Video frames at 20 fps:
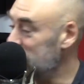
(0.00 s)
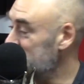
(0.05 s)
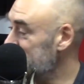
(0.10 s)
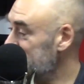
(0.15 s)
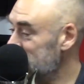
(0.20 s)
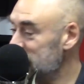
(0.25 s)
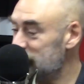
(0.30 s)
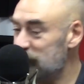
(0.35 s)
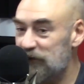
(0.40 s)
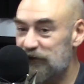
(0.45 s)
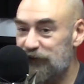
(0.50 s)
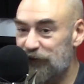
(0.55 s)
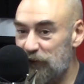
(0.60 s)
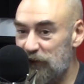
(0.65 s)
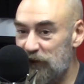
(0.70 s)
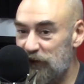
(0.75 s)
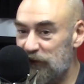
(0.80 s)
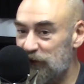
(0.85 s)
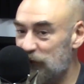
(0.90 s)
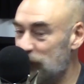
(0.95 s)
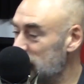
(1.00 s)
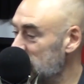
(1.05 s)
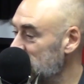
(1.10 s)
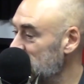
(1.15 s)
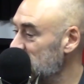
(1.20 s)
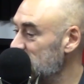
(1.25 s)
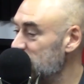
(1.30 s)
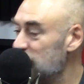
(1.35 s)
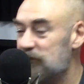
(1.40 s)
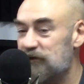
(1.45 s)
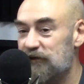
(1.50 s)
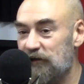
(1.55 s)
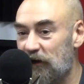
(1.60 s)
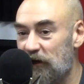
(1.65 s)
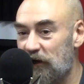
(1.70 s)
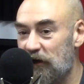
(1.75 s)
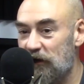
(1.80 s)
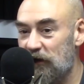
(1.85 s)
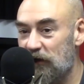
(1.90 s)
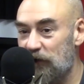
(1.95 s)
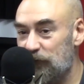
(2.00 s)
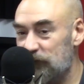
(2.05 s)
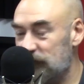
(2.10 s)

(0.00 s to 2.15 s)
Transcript: didn't miss Firmino, we didn't miss Thiago,